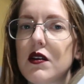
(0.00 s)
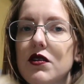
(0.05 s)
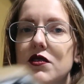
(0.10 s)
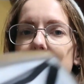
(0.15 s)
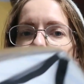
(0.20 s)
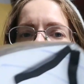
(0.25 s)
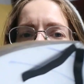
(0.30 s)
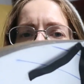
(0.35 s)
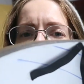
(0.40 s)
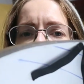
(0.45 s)

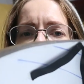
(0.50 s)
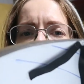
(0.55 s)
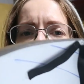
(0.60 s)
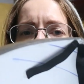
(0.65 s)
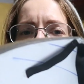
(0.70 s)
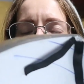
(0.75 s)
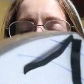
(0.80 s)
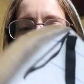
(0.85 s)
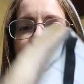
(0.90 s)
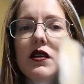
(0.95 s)
Here's the other
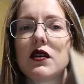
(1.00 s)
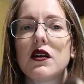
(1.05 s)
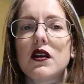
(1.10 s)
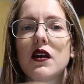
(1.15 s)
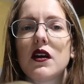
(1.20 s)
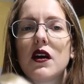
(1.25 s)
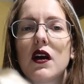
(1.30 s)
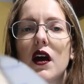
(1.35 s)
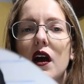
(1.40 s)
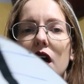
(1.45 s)
one.
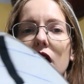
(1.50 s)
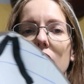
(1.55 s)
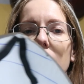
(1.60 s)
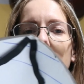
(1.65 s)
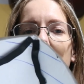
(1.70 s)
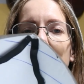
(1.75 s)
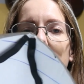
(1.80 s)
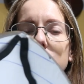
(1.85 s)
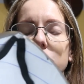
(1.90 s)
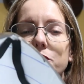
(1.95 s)

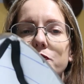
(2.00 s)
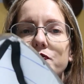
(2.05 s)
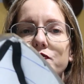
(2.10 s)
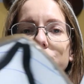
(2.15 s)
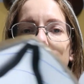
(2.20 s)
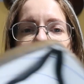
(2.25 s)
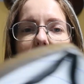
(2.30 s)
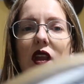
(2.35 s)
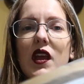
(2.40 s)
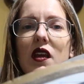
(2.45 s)

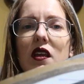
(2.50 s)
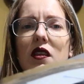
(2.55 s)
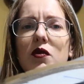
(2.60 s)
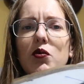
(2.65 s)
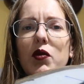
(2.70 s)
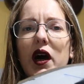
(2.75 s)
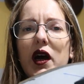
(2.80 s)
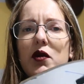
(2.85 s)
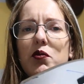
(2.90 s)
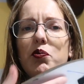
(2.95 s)

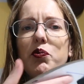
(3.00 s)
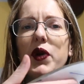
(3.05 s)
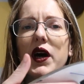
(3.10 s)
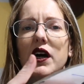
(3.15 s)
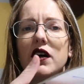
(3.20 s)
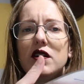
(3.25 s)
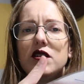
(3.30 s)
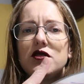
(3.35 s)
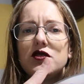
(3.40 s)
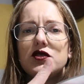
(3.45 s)
My
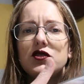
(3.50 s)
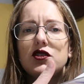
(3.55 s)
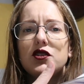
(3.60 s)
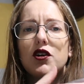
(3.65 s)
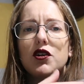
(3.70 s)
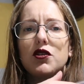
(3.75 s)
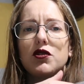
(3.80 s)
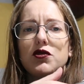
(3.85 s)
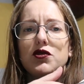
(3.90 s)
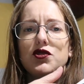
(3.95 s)
belt
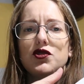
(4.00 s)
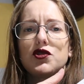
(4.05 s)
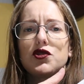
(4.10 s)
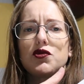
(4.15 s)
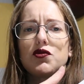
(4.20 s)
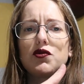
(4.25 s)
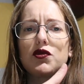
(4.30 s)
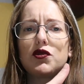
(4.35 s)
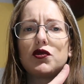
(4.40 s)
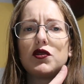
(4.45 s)
goes
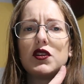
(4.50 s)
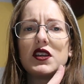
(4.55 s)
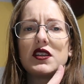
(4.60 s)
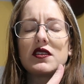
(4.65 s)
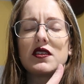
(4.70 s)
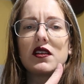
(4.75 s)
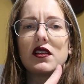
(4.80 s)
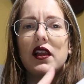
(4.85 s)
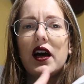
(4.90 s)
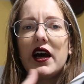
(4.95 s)
through
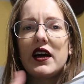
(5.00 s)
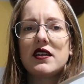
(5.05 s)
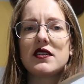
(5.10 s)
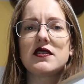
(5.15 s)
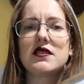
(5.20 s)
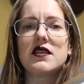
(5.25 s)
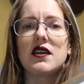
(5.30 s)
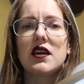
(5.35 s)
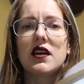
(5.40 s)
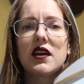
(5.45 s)
this
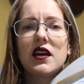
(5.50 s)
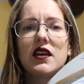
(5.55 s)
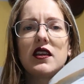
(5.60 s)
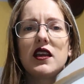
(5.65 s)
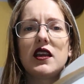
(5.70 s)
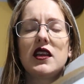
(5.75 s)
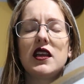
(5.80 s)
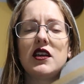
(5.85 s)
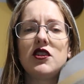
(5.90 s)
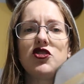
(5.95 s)
elastic and
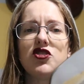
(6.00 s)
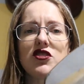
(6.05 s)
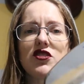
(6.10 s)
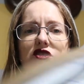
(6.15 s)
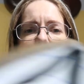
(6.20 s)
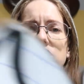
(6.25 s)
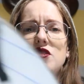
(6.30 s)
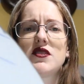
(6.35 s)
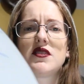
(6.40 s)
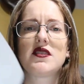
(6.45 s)
then they
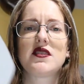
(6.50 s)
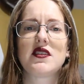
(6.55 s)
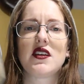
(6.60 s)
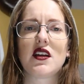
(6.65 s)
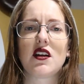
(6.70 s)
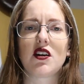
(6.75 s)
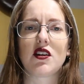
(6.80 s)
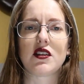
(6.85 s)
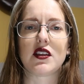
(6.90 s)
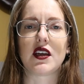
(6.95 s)
just
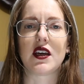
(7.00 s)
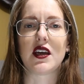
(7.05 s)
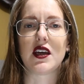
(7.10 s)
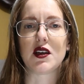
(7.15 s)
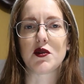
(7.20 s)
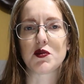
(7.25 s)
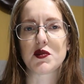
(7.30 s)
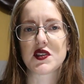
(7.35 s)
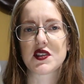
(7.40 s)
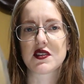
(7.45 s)
sit on the
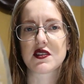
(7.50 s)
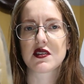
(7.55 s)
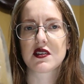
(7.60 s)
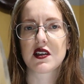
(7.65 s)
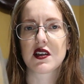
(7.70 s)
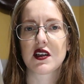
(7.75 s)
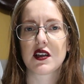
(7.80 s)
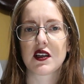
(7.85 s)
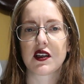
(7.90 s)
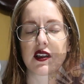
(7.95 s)
hips
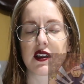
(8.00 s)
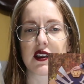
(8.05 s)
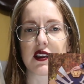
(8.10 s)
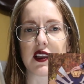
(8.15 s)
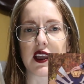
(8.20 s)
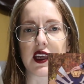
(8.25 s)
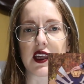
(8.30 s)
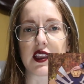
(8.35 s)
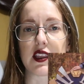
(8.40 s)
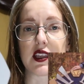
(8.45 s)

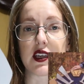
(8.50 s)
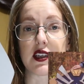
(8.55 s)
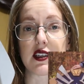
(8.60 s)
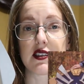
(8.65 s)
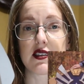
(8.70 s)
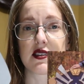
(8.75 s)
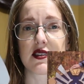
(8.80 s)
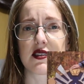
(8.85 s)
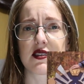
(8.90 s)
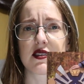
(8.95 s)
like
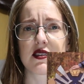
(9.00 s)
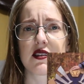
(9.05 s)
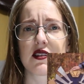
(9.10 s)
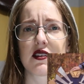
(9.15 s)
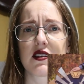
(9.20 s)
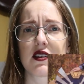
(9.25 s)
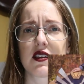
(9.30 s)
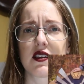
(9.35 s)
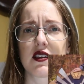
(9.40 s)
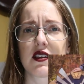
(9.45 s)
this.
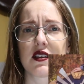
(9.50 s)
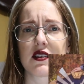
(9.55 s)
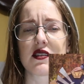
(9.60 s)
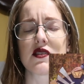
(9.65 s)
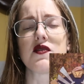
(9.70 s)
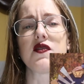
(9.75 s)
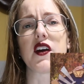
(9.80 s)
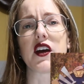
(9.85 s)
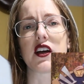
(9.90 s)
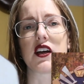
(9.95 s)

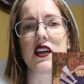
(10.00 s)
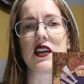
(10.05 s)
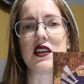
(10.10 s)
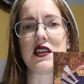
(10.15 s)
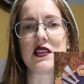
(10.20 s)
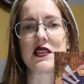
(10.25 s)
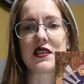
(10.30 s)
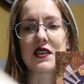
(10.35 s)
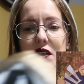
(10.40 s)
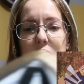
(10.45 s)
It's very
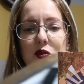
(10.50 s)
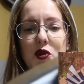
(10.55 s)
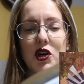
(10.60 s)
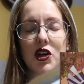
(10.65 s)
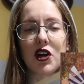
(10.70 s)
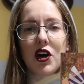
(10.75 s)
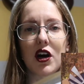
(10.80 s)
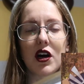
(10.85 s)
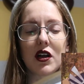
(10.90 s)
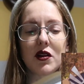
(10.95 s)
easy to
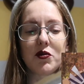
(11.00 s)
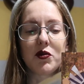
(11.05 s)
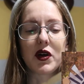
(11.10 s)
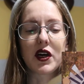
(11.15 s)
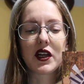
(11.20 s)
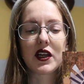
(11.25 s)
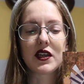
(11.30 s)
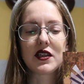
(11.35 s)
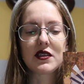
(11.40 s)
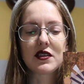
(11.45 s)
put on,
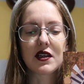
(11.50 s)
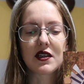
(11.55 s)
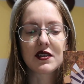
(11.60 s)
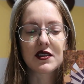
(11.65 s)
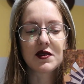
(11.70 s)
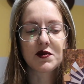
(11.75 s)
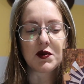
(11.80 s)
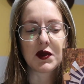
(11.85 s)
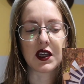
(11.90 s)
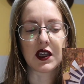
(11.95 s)
but it
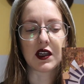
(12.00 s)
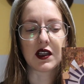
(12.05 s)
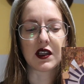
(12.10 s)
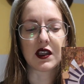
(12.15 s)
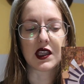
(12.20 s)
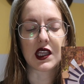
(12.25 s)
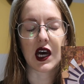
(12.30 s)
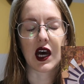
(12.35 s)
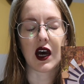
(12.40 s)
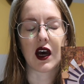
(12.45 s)
does
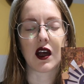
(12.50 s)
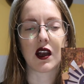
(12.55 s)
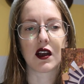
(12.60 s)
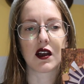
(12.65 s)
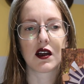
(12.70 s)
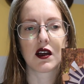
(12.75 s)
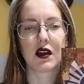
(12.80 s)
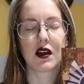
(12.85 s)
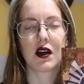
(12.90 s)
mean that